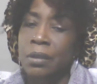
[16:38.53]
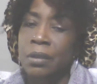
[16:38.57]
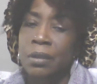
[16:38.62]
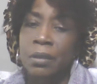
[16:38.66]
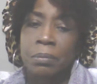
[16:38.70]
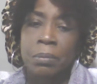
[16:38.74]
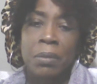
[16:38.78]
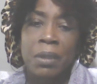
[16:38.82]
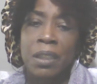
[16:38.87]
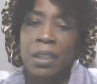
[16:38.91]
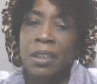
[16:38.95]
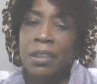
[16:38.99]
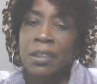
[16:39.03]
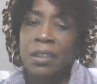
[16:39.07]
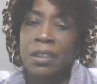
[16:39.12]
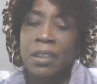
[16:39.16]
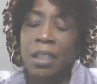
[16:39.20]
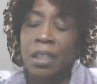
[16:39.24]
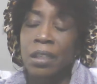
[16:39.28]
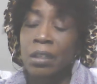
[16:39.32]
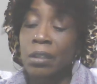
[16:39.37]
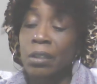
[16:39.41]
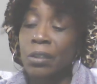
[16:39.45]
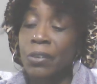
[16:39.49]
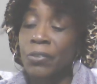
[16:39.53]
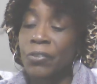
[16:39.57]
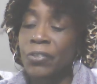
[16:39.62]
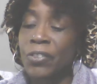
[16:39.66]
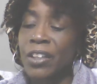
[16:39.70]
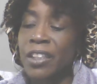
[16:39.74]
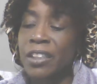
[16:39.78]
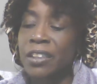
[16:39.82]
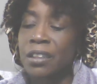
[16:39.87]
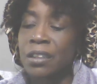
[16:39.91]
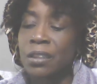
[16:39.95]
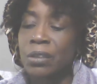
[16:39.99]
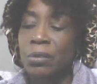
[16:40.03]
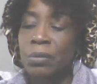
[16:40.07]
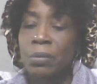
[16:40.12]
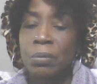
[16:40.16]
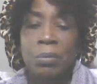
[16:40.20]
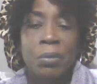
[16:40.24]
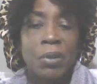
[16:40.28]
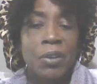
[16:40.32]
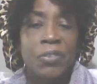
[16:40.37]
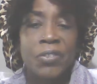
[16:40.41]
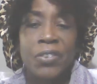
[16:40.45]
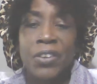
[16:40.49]
Melissa in her confessional,
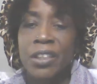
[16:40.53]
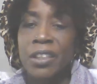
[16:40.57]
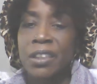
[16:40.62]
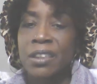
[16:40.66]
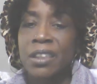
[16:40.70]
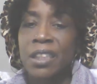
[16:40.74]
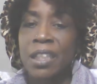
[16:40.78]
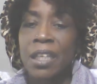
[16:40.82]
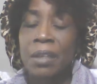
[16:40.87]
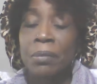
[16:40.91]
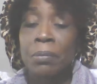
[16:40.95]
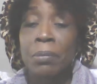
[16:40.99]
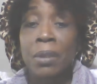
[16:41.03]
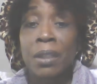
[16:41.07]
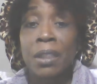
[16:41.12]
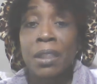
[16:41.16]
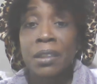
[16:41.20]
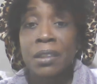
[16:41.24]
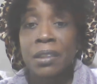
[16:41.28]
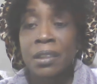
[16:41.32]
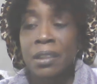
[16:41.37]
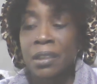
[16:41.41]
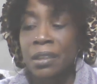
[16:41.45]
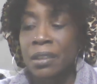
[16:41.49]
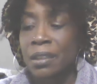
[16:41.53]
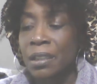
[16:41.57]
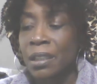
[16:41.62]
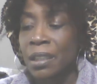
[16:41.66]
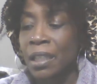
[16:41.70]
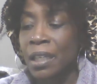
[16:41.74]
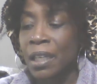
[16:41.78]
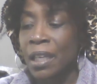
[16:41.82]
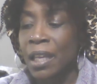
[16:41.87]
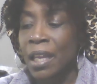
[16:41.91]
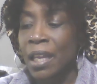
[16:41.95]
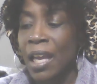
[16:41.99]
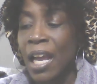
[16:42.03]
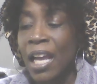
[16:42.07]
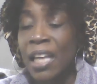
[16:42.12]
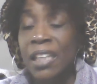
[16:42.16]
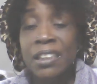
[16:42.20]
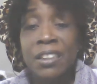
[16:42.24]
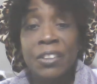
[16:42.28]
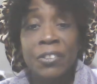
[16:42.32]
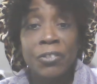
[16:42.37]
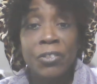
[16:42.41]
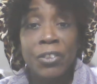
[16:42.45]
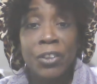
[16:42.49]
motherfucker say, Melissa, how
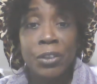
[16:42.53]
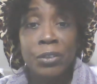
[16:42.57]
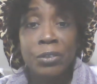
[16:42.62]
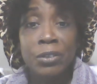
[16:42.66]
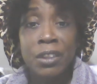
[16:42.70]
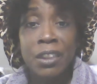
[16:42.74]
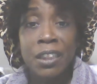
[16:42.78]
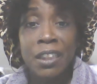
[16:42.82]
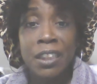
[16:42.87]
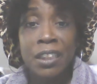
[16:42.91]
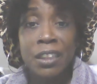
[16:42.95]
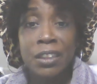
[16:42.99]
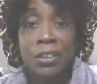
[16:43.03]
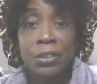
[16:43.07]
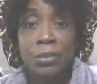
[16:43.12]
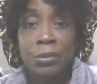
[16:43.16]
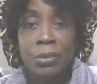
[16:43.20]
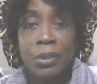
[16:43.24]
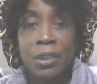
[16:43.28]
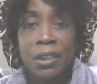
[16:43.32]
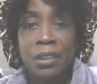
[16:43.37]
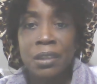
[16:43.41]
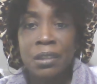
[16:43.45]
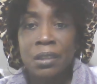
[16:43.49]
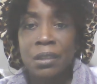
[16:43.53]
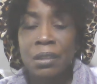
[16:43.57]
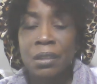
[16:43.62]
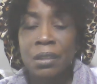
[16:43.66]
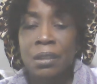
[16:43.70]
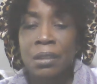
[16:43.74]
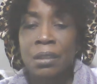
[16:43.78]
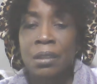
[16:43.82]
does it feel seeing Teresa?